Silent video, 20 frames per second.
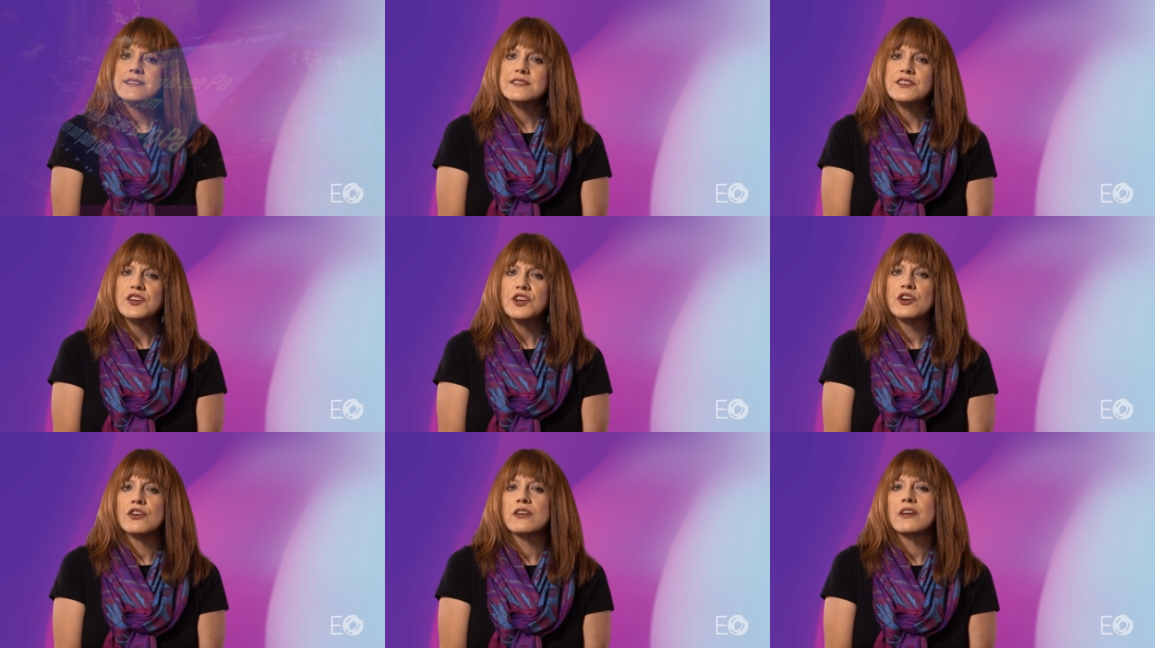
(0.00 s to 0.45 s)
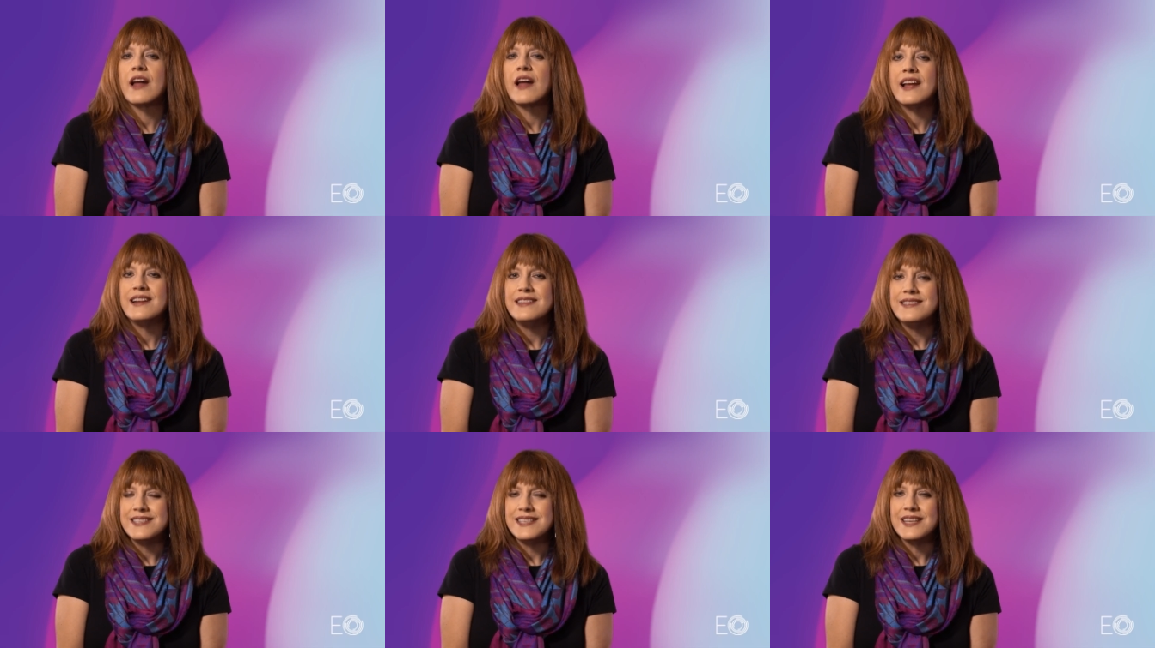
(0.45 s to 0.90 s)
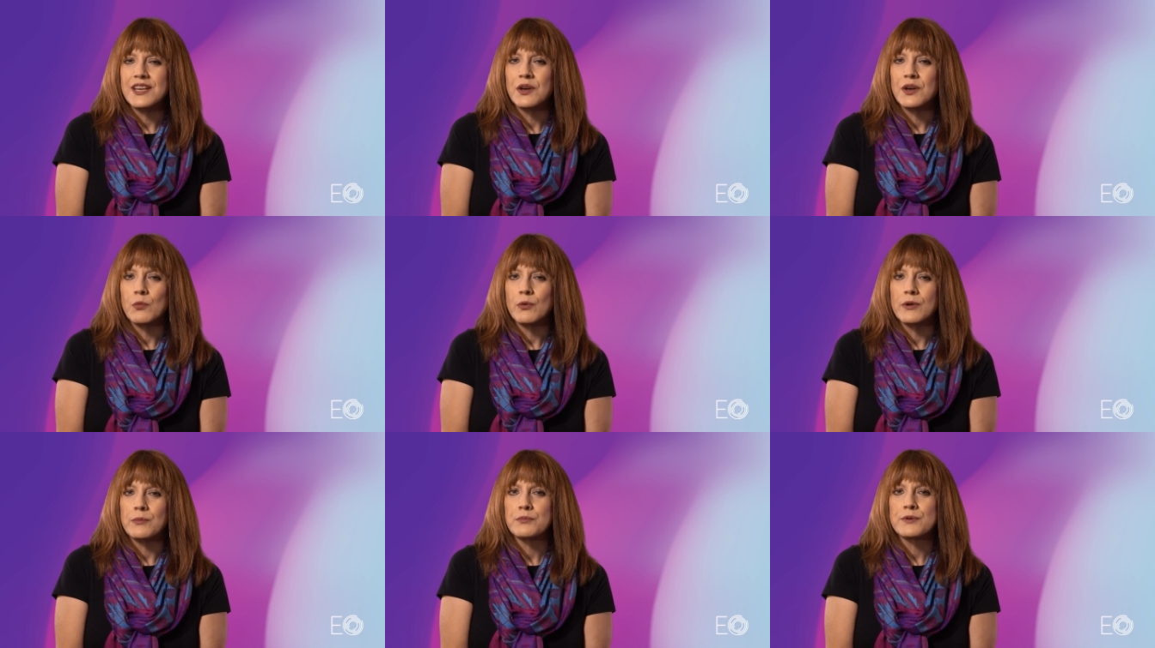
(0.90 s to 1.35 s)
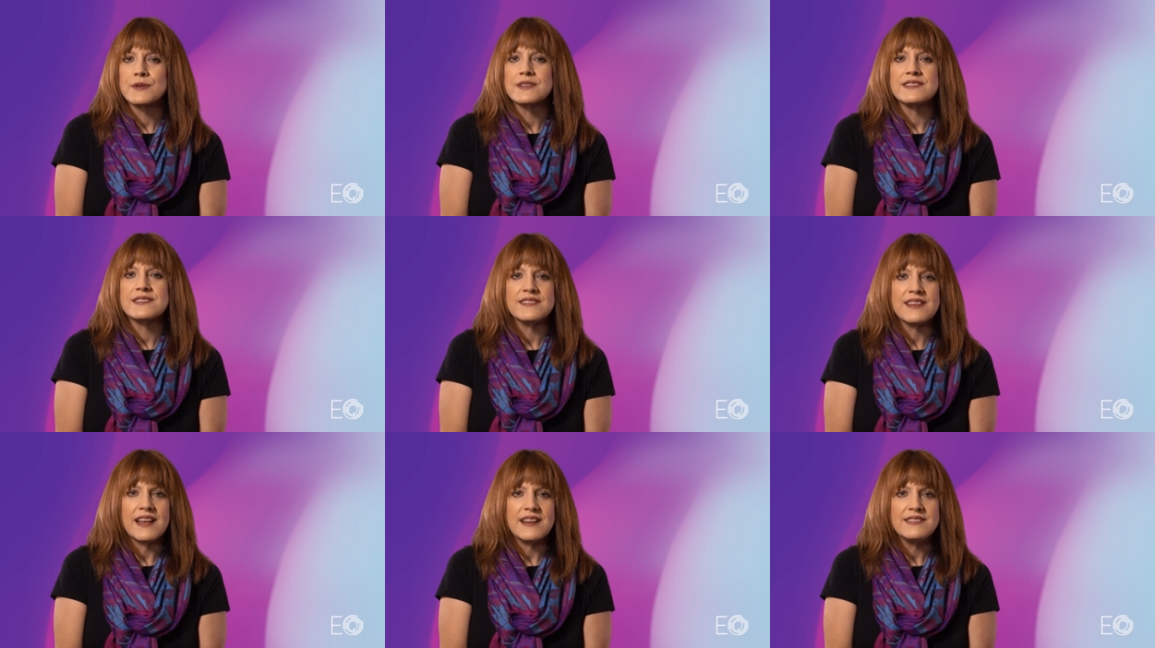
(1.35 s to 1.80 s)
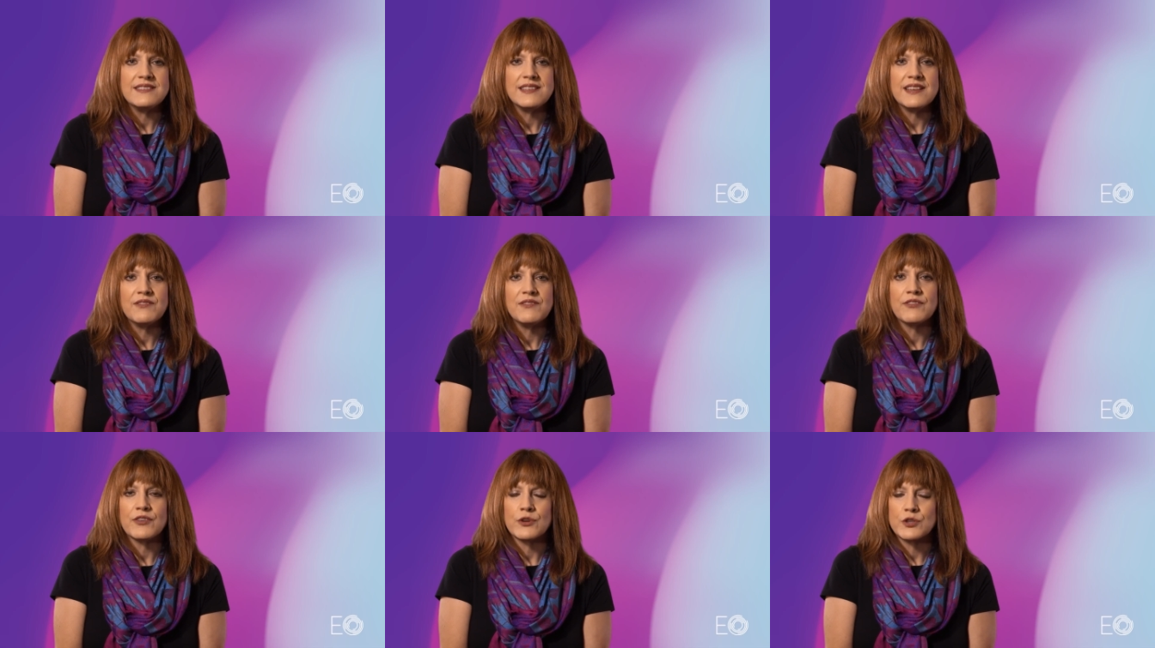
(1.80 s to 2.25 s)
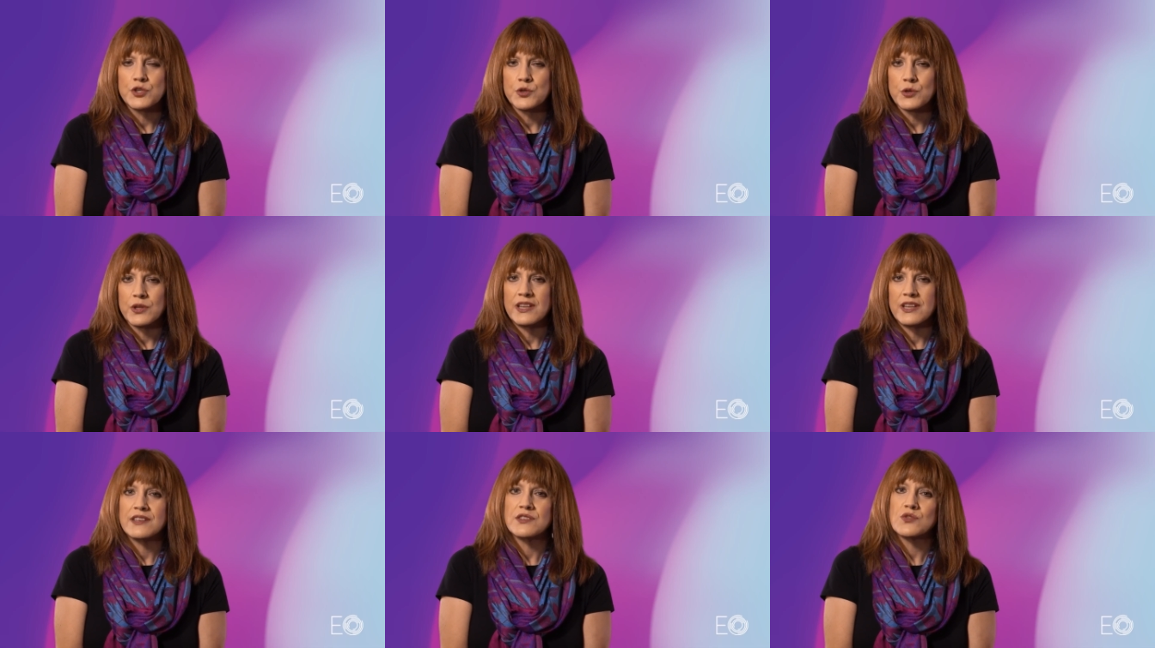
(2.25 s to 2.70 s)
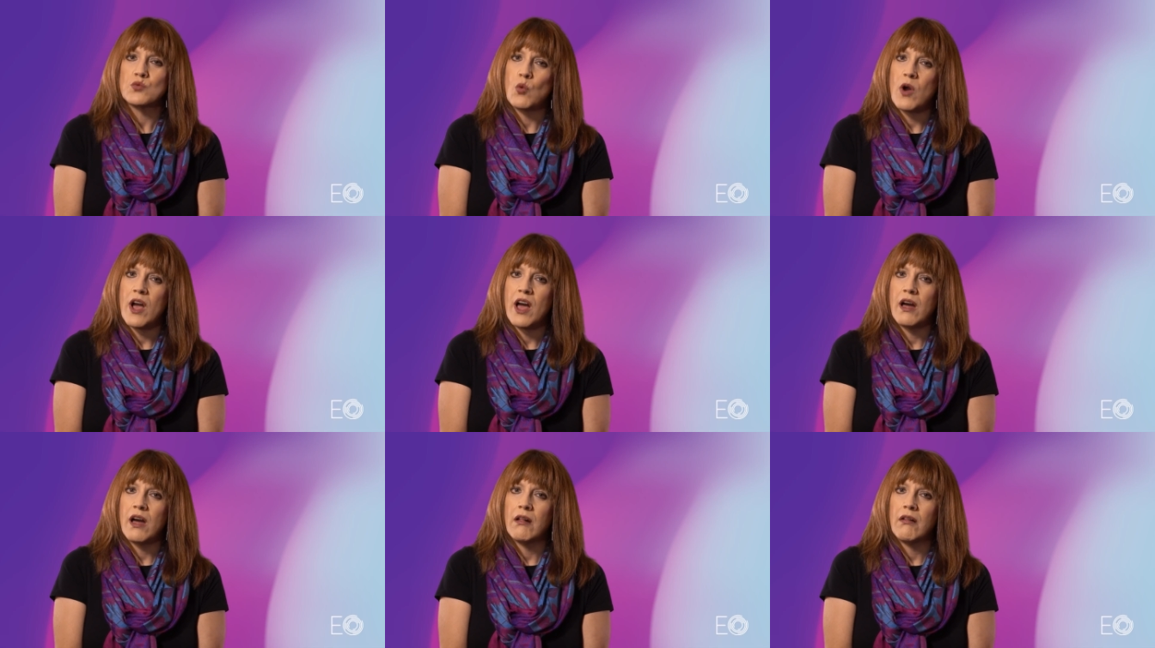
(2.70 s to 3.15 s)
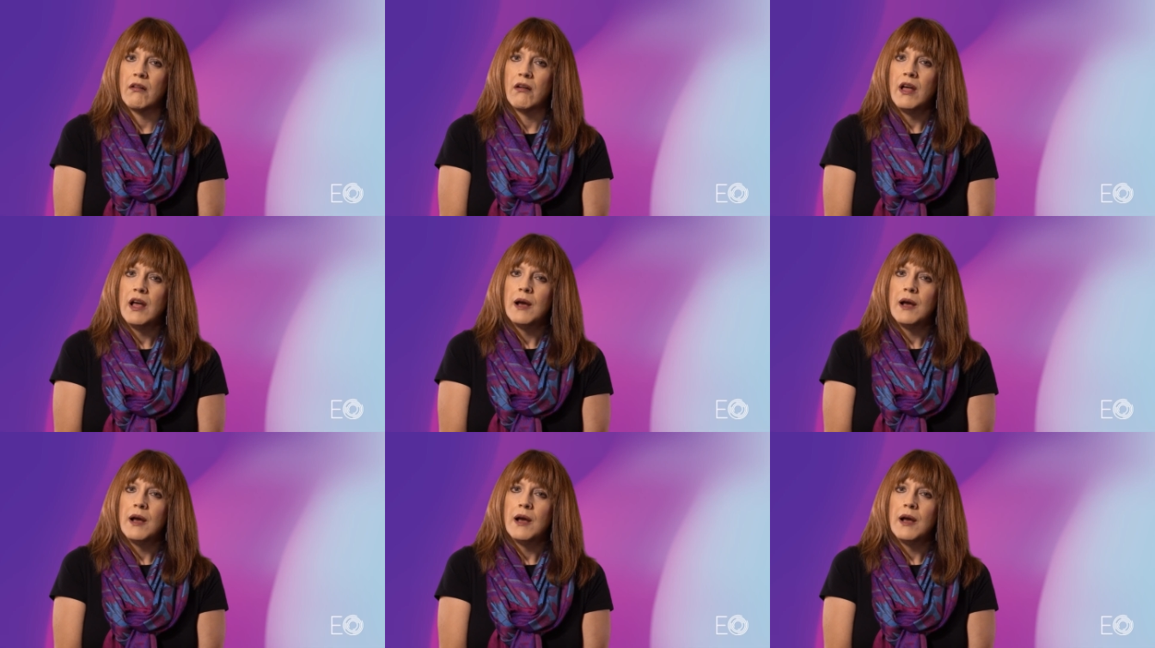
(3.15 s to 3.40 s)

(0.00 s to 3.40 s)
is a good idea when presenting virtually as well,